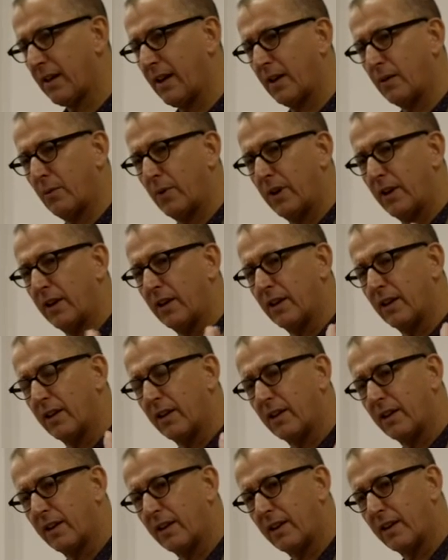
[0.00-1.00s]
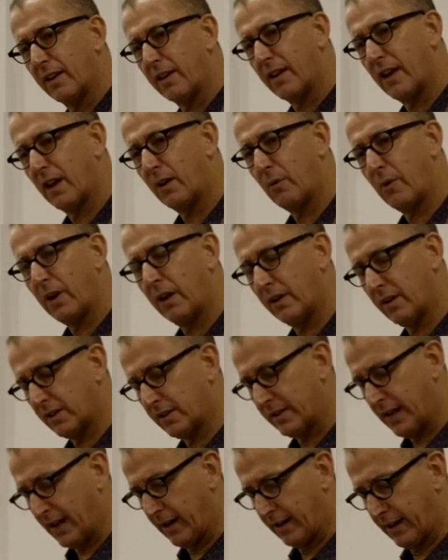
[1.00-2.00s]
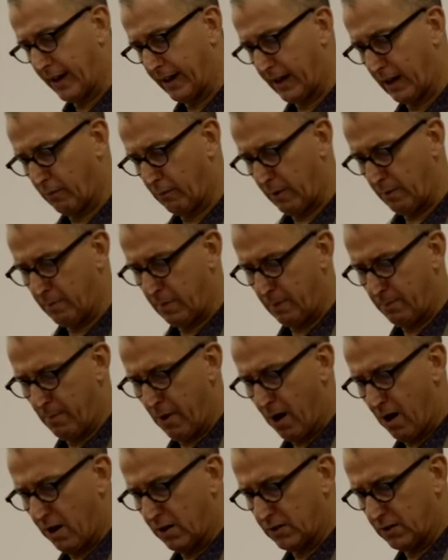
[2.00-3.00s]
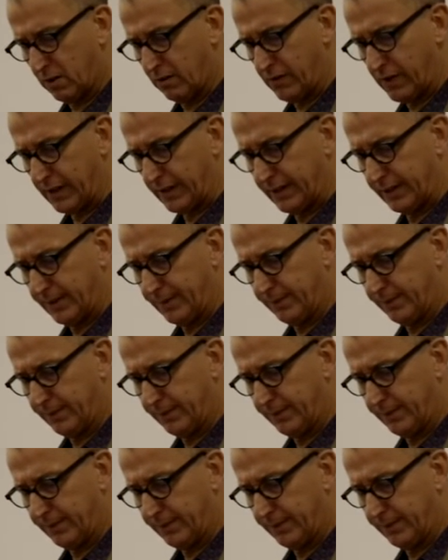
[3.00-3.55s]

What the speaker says: Can we understand that? Can we be part of it?